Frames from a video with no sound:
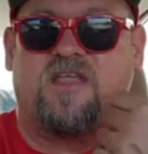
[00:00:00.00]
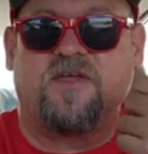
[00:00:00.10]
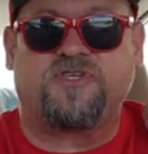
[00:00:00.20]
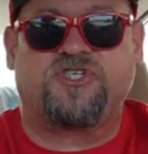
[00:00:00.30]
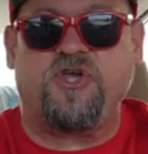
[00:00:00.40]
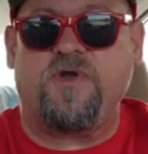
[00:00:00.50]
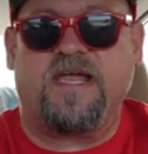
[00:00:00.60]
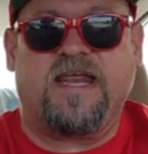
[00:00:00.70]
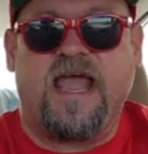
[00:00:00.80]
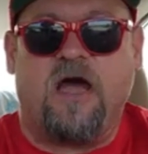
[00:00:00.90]
They're
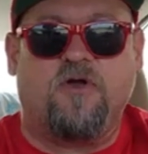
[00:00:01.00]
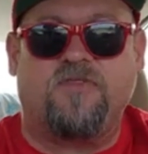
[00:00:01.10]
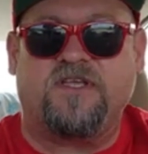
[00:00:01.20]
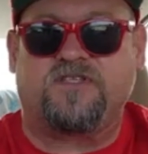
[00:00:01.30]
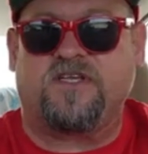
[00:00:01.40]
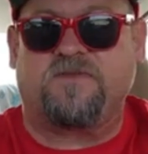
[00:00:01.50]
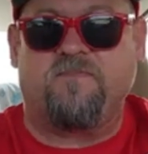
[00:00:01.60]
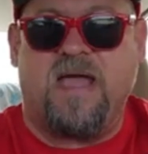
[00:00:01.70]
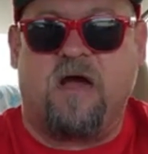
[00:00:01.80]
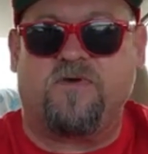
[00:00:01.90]
shooting it out on this
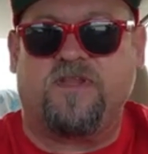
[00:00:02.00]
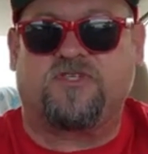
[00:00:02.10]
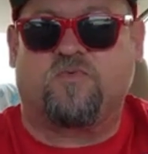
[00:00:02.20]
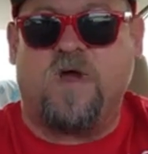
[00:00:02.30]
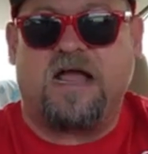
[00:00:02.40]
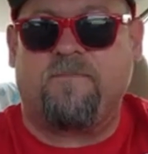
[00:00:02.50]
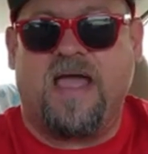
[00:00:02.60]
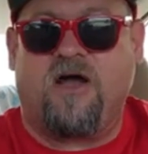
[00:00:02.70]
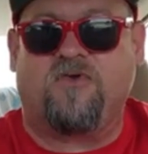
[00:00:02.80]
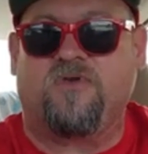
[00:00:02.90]
mountain, this rock
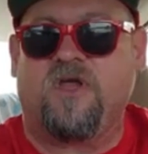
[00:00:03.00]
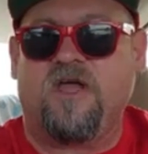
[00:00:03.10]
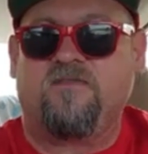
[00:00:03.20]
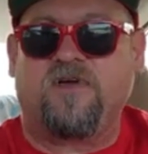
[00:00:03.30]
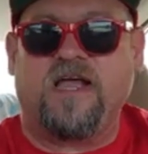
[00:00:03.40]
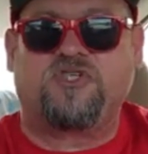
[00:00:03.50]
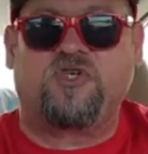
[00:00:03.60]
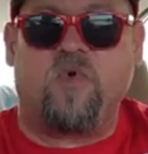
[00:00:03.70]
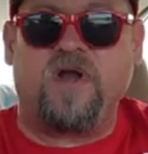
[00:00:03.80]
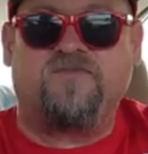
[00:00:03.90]
mountain, for like
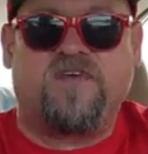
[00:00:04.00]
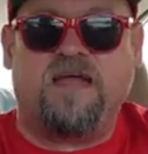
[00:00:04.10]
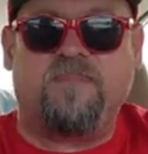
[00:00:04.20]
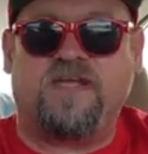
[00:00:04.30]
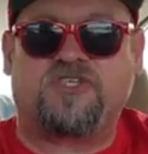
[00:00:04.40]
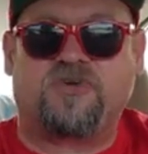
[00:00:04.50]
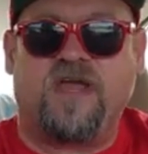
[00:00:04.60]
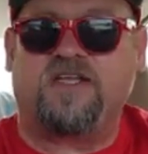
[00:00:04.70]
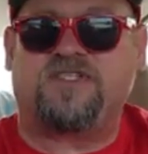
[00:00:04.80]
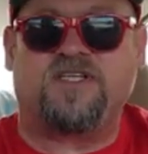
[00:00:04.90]
25 minutes
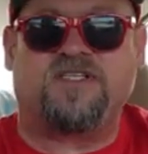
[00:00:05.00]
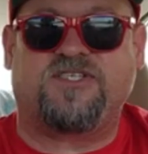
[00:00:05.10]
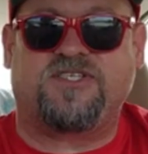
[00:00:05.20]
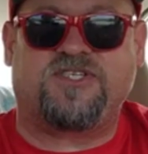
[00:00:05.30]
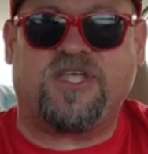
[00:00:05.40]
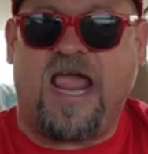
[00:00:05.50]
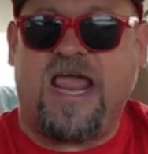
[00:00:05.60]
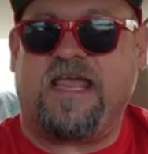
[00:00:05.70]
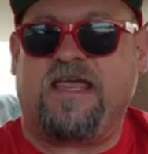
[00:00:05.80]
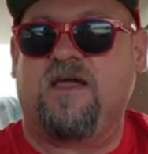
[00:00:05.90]
straight. It's
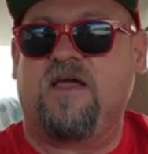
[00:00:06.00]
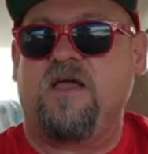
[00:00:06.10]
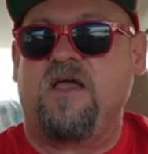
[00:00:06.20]
insane.